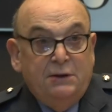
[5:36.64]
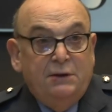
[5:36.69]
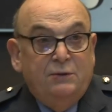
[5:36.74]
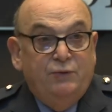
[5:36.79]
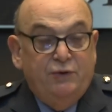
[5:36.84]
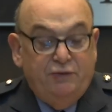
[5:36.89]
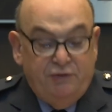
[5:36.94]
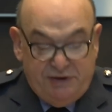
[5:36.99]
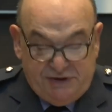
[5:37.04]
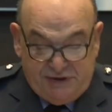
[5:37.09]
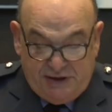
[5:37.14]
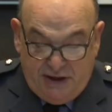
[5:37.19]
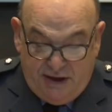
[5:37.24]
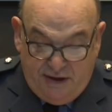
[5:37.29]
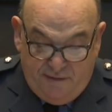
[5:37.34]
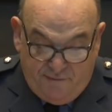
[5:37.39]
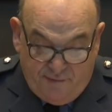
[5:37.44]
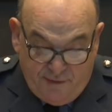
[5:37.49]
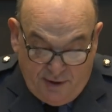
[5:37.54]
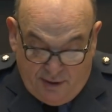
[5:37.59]
We'll
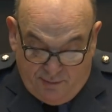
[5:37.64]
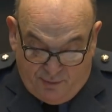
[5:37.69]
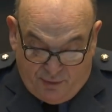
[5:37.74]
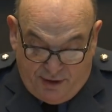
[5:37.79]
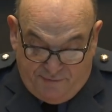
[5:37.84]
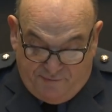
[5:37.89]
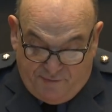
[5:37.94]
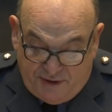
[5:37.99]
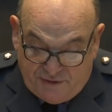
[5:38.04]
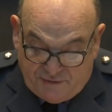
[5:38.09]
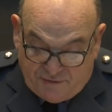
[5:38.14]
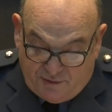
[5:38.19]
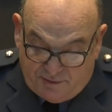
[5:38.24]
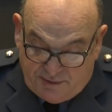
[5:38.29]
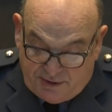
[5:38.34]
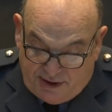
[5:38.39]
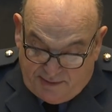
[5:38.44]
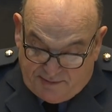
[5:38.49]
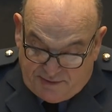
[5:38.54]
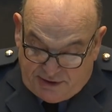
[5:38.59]
receive briefings from the
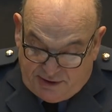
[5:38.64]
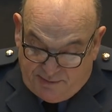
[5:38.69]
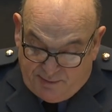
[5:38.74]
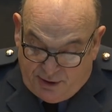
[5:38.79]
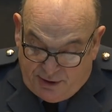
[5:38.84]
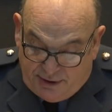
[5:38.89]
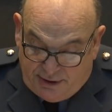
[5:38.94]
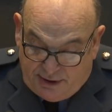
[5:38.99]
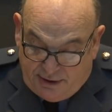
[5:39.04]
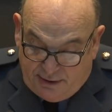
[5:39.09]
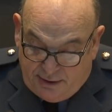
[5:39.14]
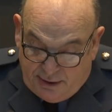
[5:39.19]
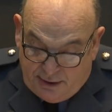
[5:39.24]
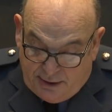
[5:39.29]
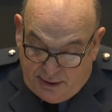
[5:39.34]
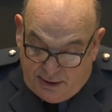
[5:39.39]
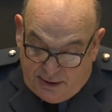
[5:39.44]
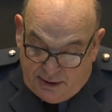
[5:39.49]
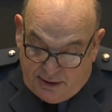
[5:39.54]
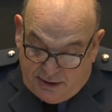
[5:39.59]
Deputy Commander,
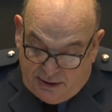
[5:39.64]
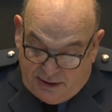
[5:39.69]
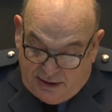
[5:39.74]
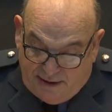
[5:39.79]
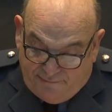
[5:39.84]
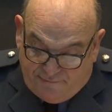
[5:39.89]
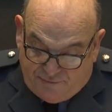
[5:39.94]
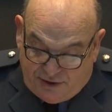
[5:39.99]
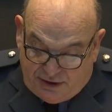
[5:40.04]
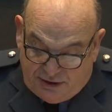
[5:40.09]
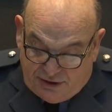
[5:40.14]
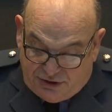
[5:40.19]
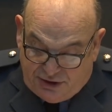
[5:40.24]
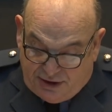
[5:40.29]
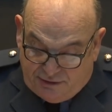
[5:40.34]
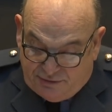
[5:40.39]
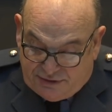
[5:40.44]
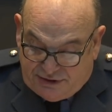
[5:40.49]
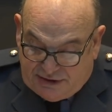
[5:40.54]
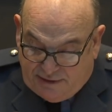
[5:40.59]
Lieutenant
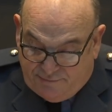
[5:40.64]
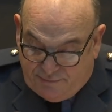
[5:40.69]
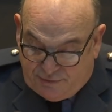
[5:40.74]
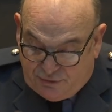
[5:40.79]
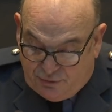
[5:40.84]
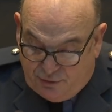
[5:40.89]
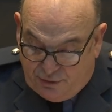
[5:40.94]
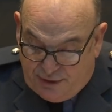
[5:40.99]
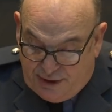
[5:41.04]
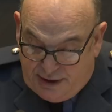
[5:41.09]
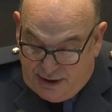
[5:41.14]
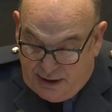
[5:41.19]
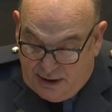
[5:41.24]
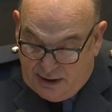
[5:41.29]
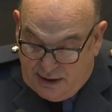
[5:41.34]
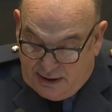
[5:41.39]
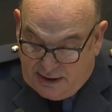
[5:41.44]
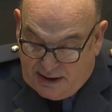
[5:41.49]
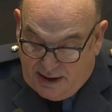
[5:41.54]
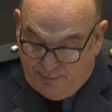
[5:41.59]
General Salvatore
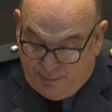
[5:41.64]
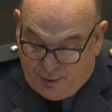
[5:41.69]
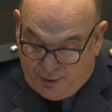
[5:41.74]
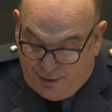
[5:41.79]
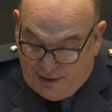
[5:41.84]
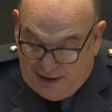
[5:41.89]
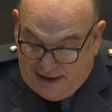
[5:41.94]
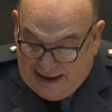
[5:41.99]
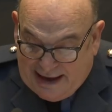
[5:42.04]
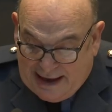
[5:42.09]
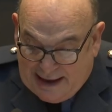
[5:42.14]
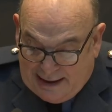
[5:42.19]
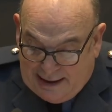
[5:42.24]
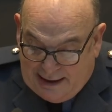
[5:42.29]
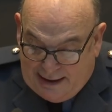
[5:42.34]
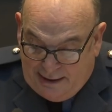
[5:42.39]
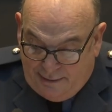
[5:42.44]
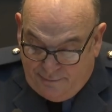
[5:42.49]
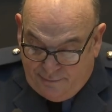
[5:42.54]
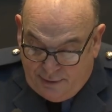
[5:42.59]

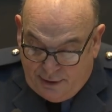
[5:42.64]
Camporeale,